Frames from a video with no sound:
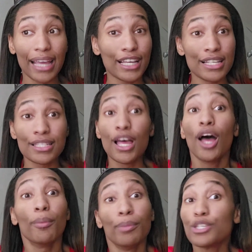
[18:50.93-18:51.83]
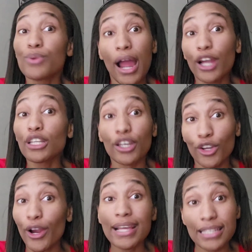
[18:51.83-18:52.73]
Cause bitch, you out here looking
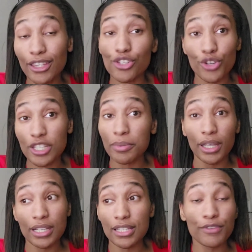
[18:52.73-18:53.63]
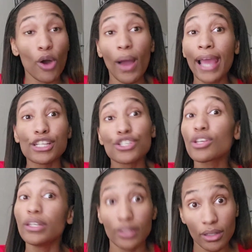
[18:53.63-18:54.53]
crazy in these streets because of your ain't
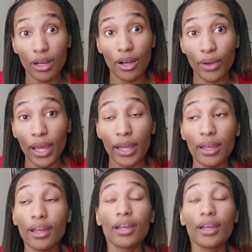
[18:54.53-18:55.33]
okay?